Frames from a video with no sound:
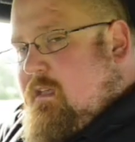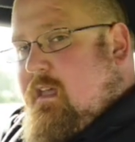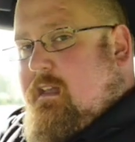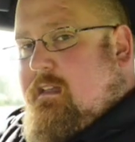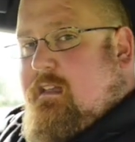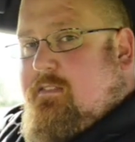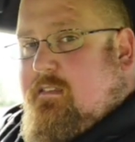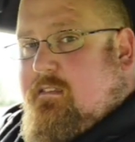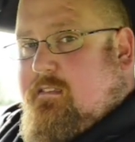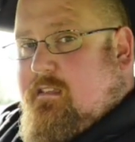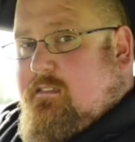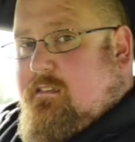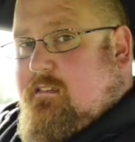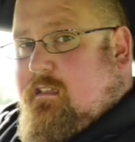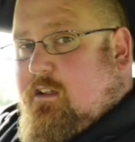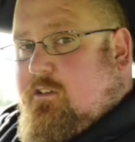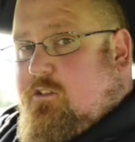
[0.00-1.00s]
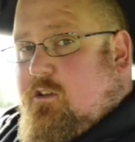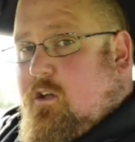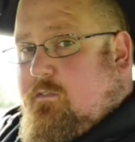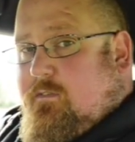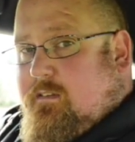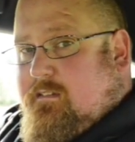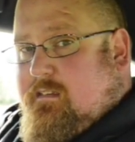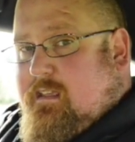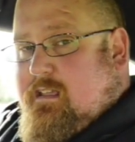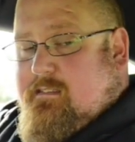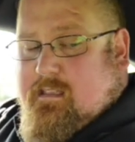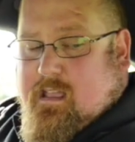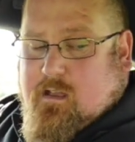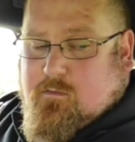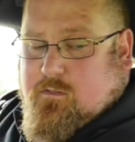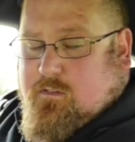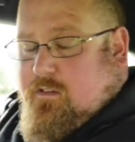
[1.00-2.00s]
get the centre section of the seat
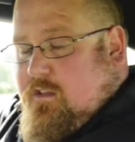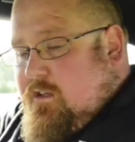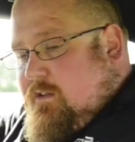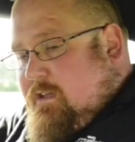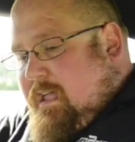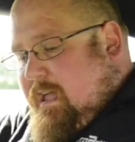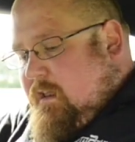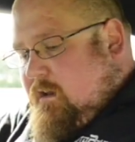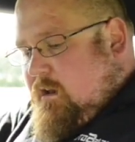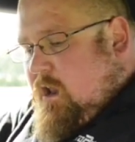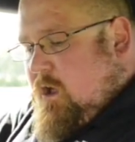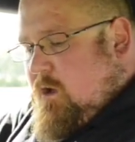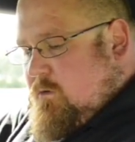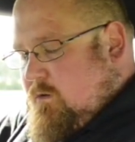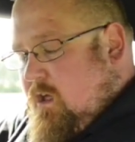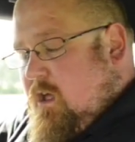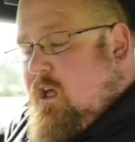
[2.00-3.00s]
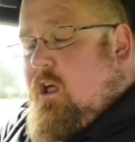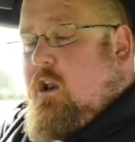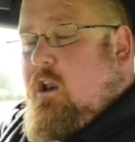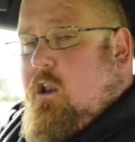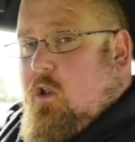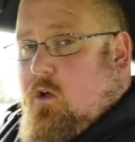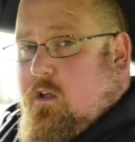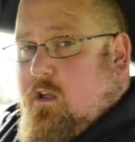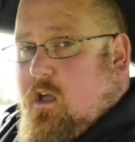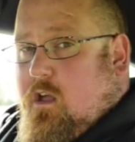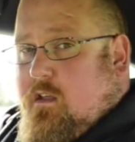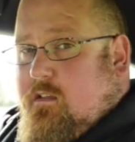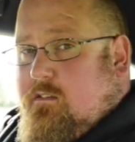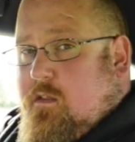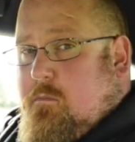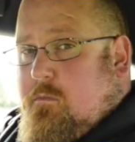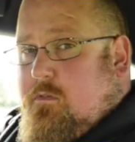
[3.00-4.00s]
down so you can load longer
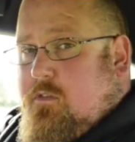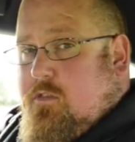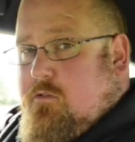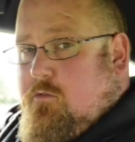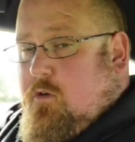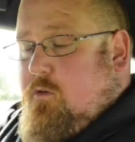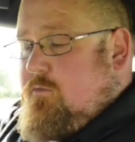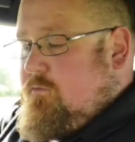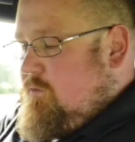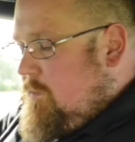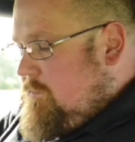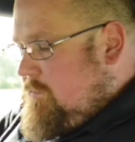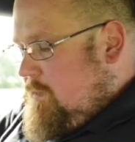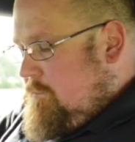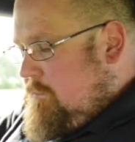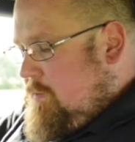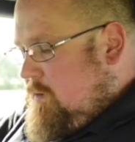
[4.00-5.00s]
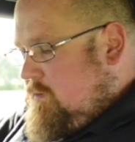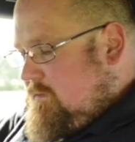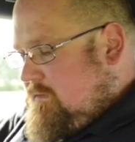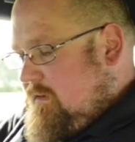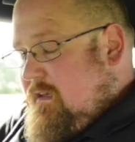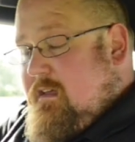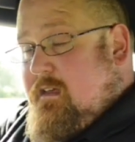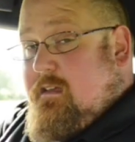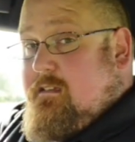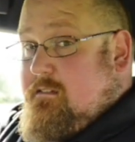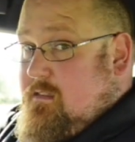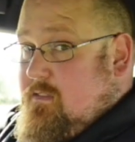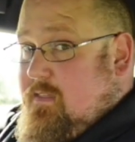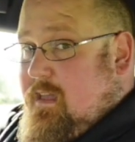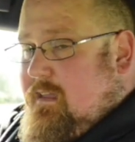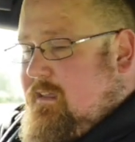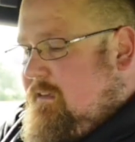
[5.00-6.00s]
items through from the boot,
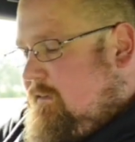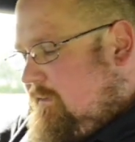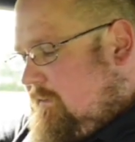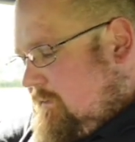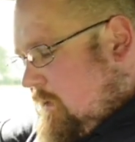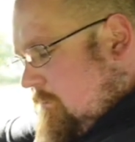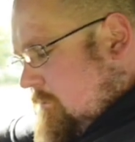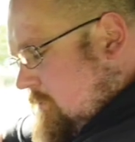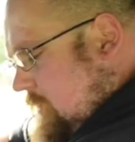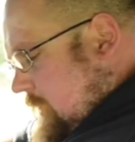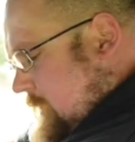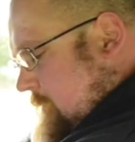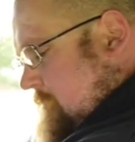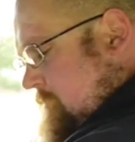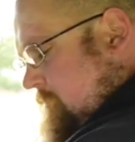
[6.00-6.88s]
so that is something.